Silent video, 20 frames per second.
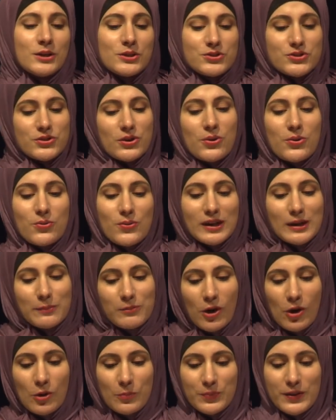So what
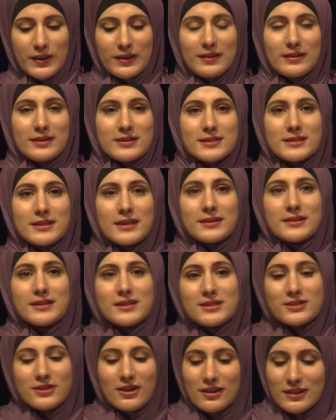I'm hoping is that
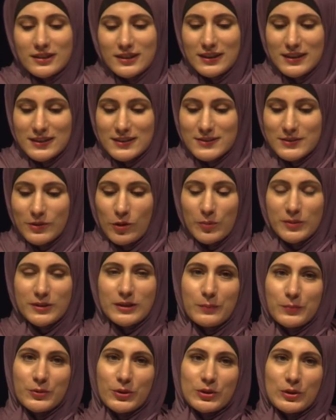this talk has
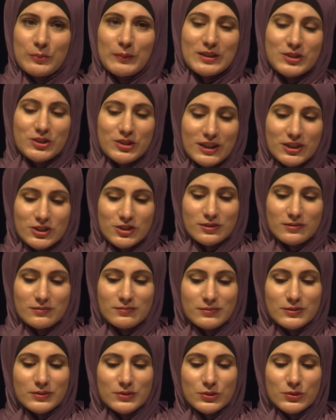opened up your
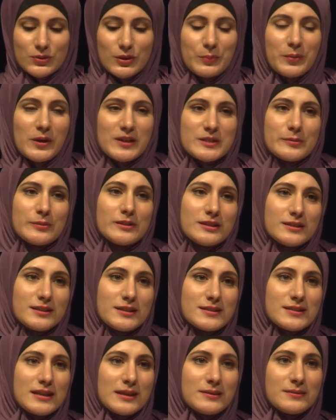imagination to the
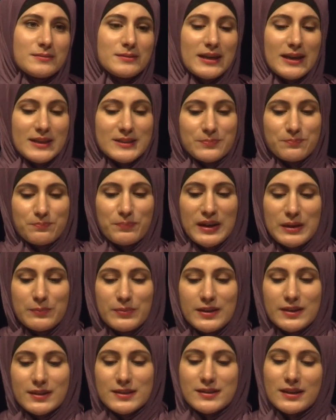possibilities and has
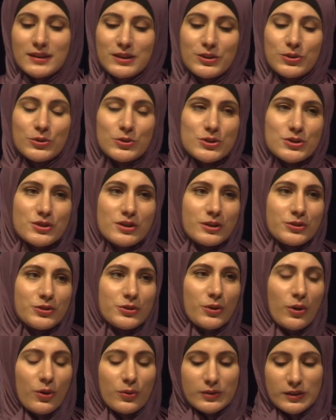maybe excited you to start
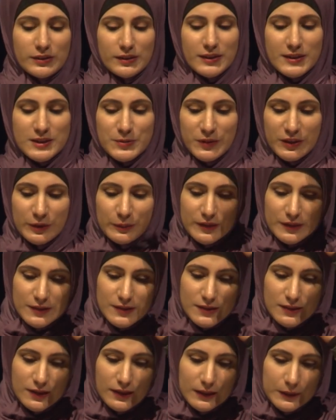your own little
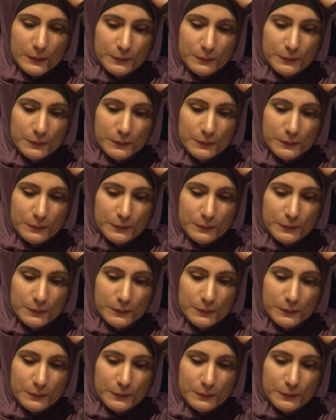experiments.